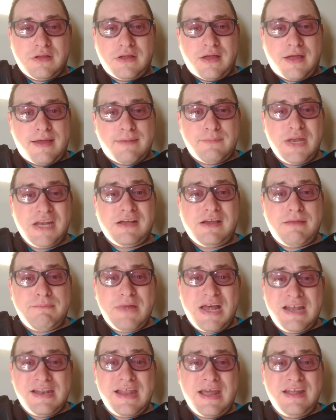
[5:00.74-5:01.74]
I mean, come
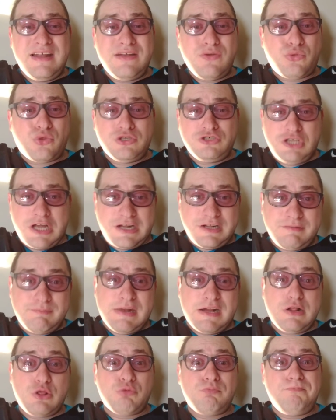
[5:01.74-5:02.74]
on, ladies and
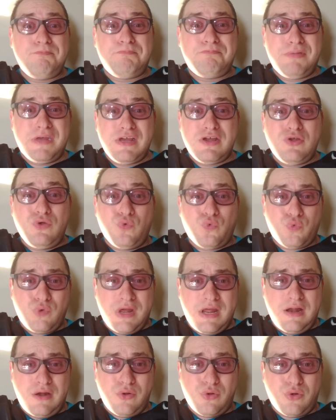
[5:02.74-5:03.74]
gentlemen, let's be
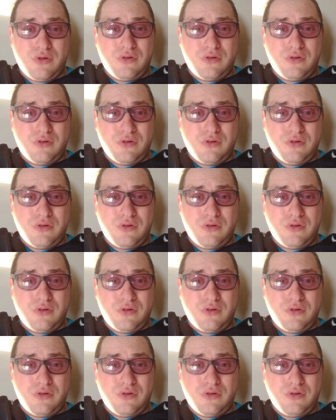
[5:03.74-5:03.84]
real.